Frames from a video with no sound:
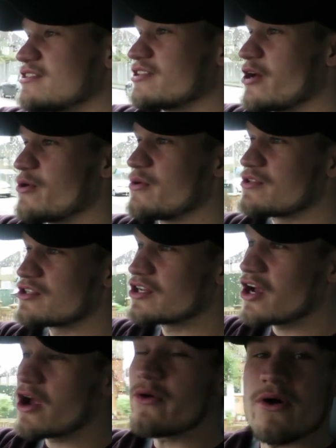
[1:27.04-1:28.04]
So
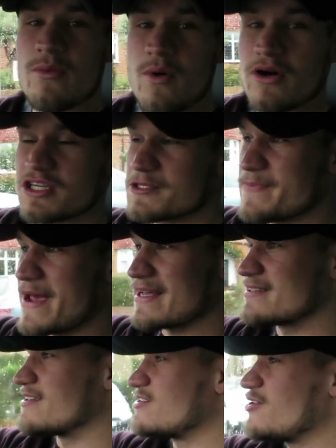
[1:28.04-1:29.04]
to go and watch
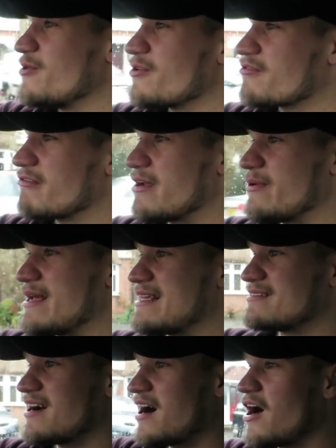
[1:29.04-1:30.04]
Spectre 2 or 3
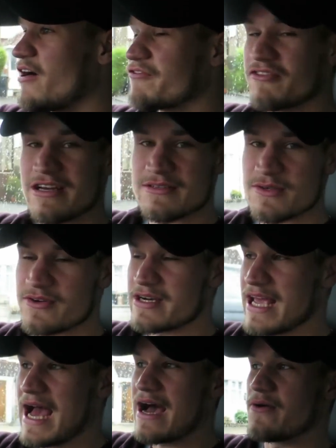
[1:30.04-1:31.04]
weeks after it's
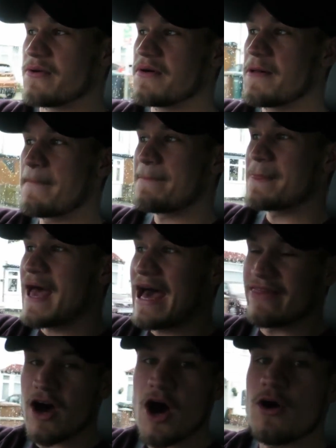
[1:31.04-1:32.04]
already out,
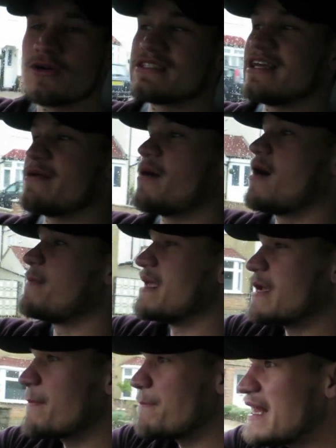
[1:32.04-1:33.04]
and the whole cinema
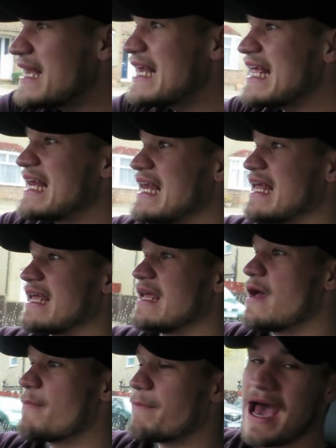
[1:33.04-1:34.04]
be
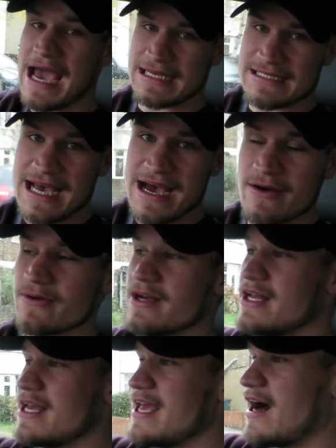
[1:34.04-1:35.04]
completely packed out,
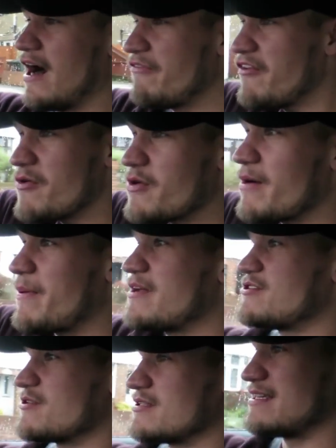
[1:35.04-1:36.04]
I felt quite
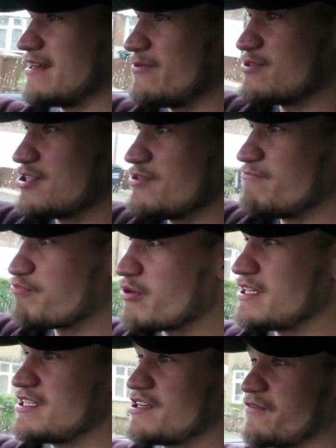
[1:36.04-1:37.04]
patriotic that it was a
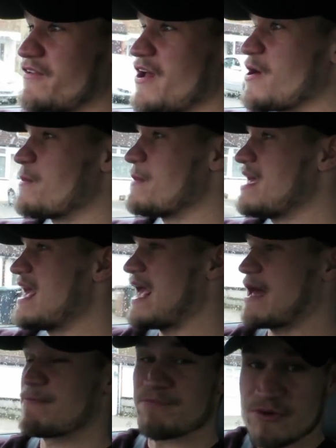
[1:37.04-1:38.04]
British film,
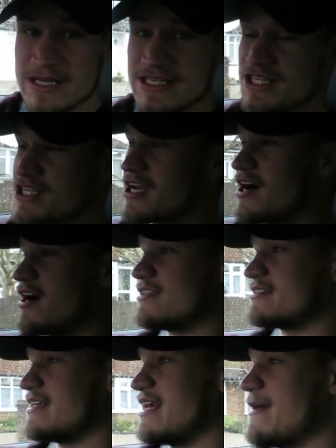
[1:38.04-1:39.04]
it had British
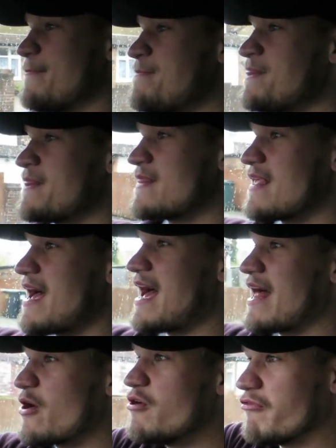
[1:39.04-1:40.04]
cars in it,
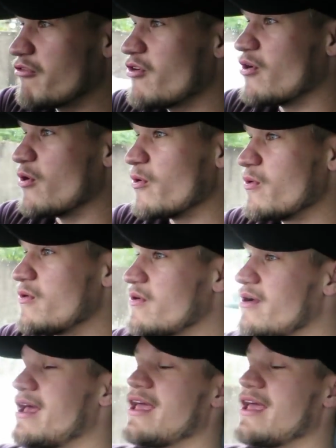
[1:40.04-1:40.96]
and overall,